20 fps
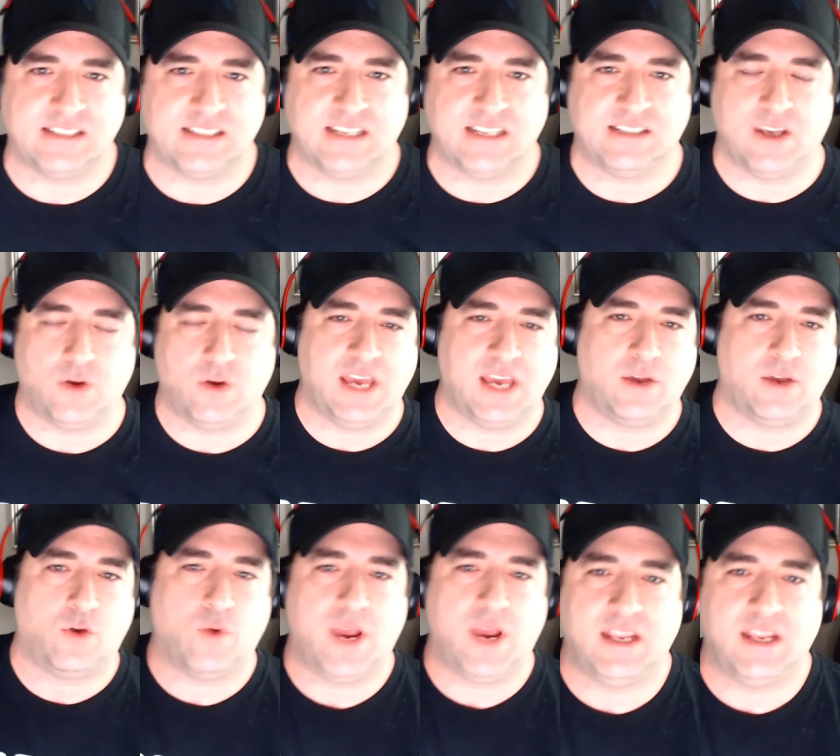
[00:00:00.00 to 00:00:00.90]
is I say, okay,
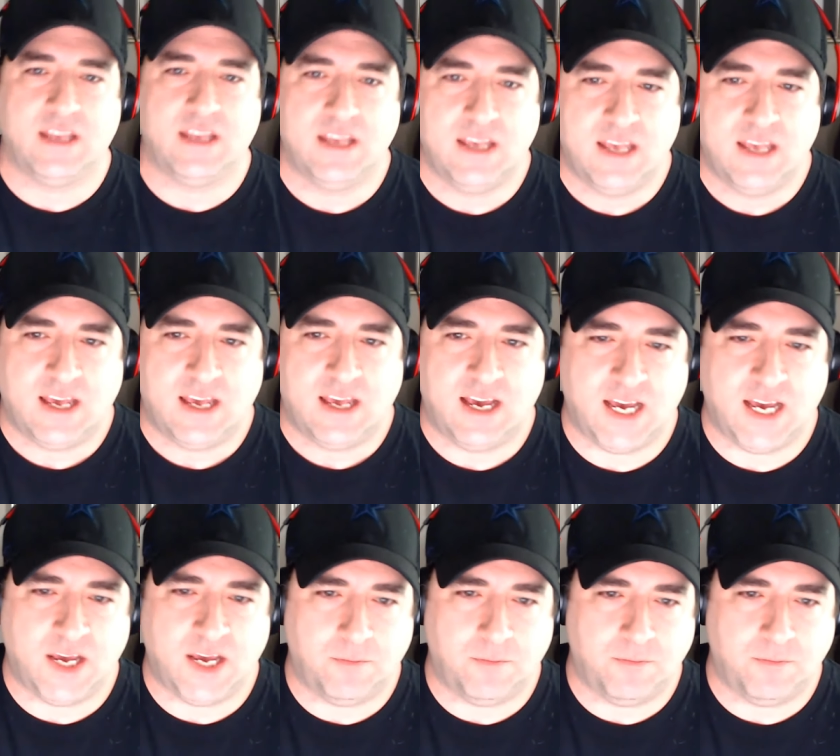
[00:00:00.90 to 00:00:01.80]
great.
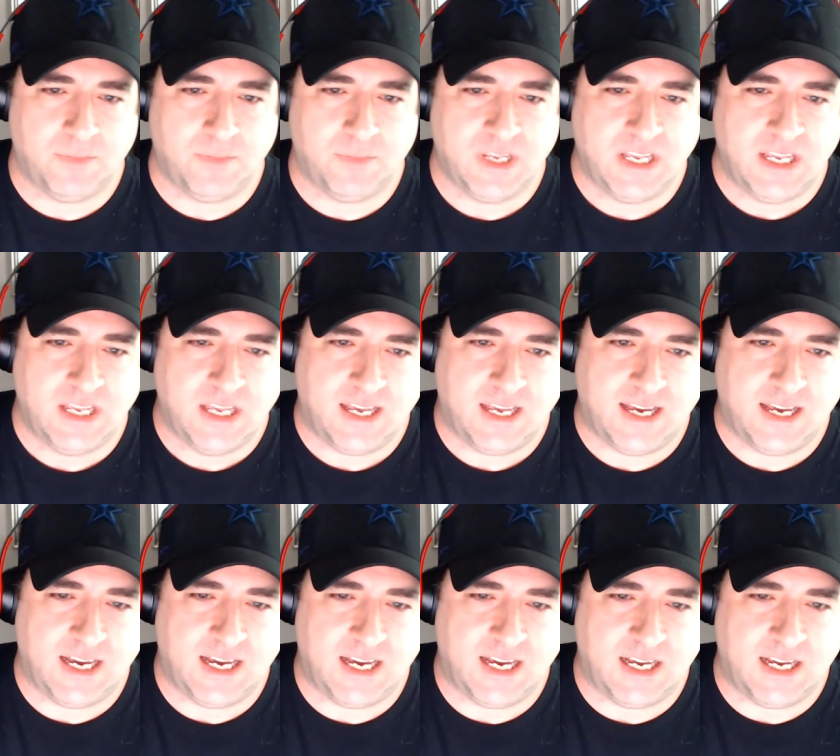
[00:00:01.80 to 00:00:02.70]
Um,
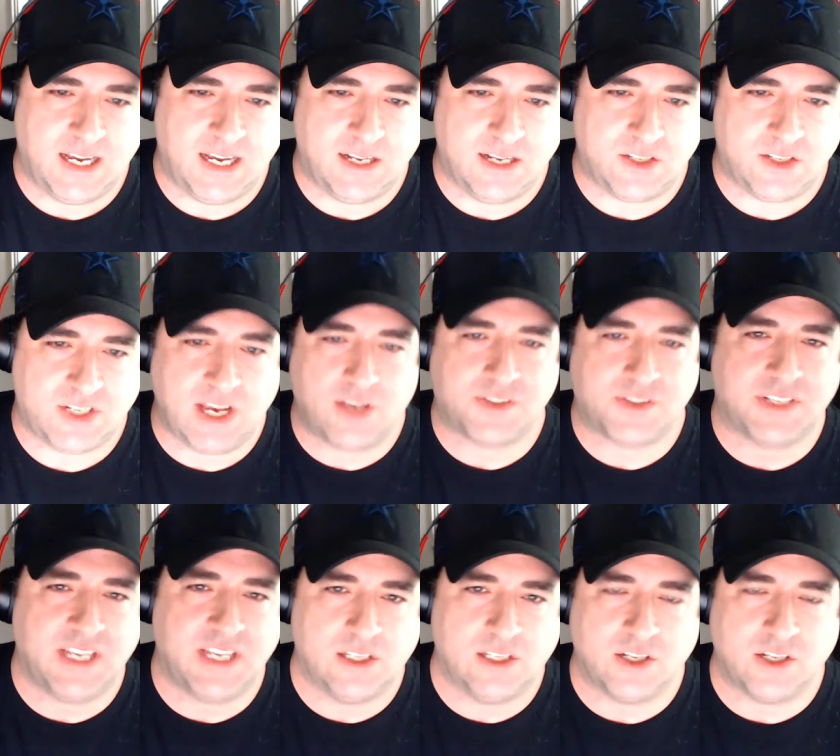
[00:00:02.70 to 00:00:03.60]
uh,
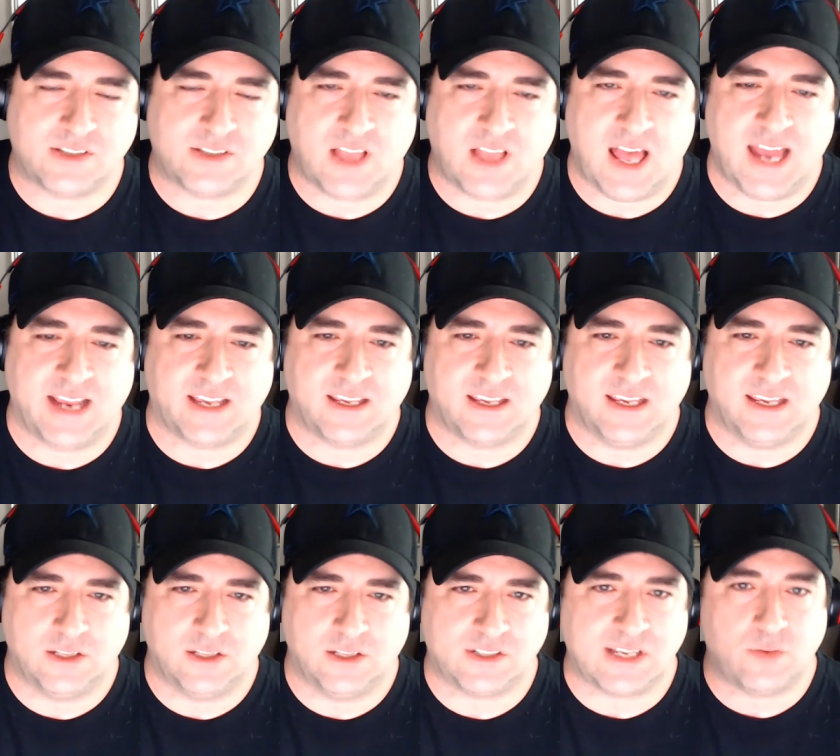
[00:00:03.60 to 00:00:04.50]
Chelsea, it looks like
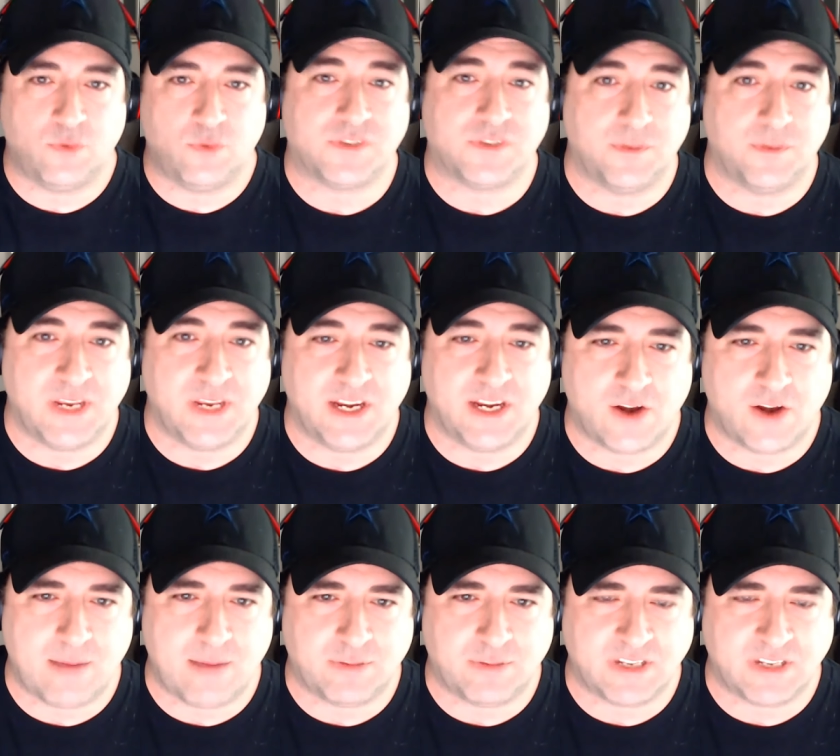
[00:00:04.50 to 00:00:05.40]
it looks like we've submitted
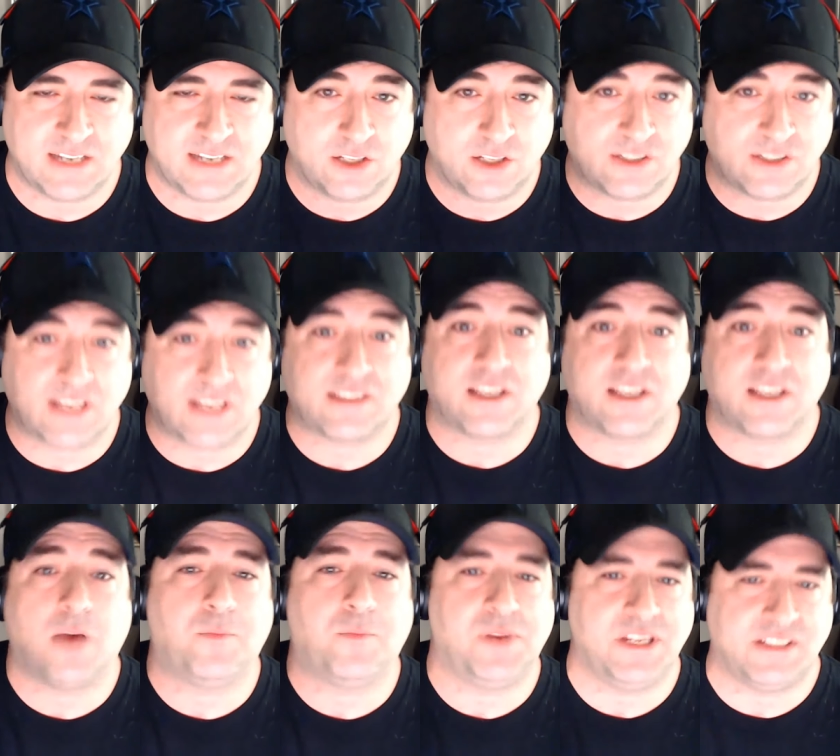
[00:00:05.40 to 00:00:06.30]
your application. It looks like the
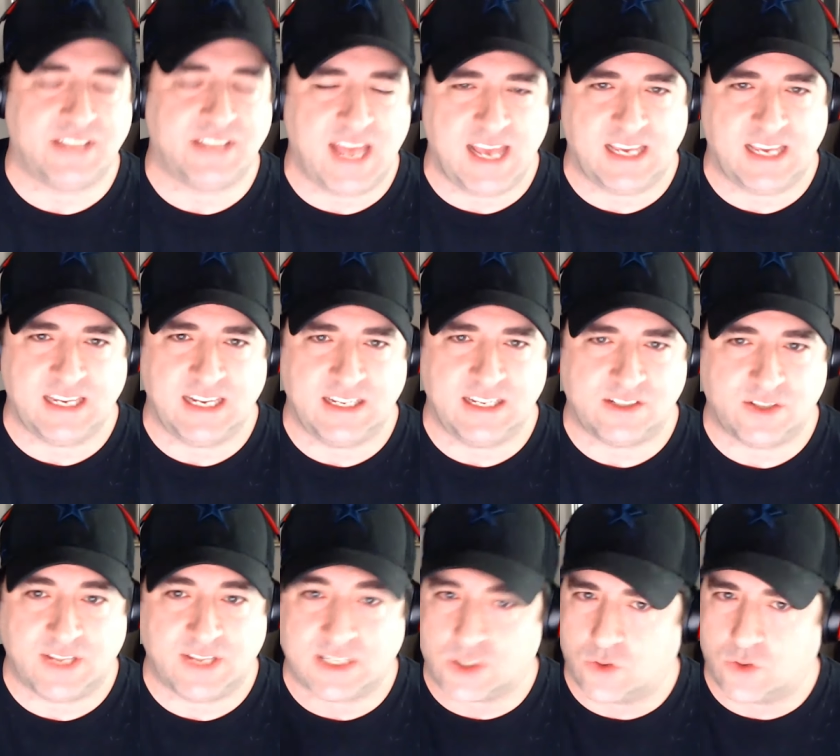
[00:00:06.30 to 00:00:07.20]
company's taken it,
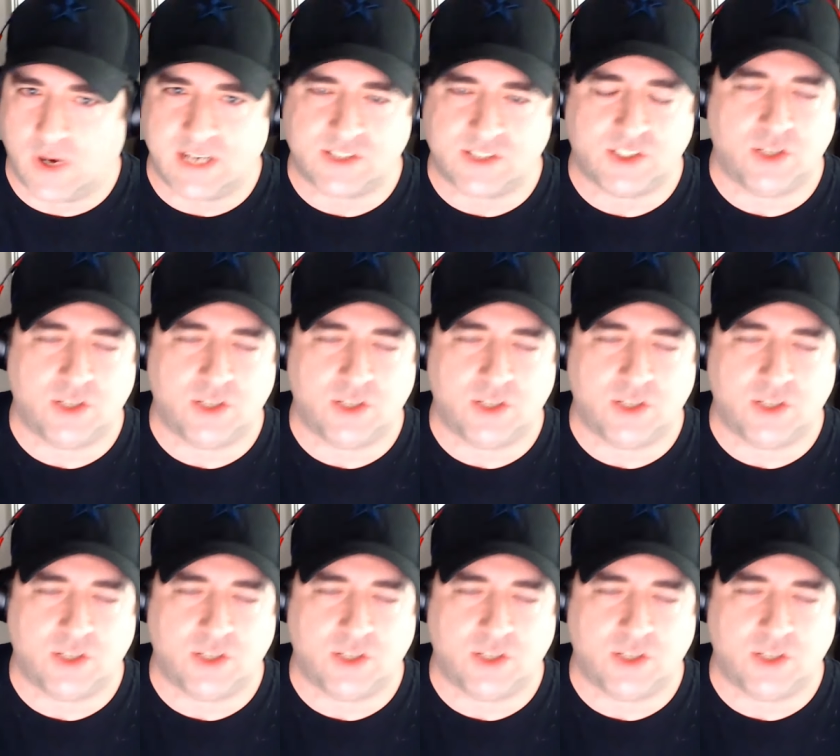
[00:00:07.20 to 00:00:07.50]
so that's great.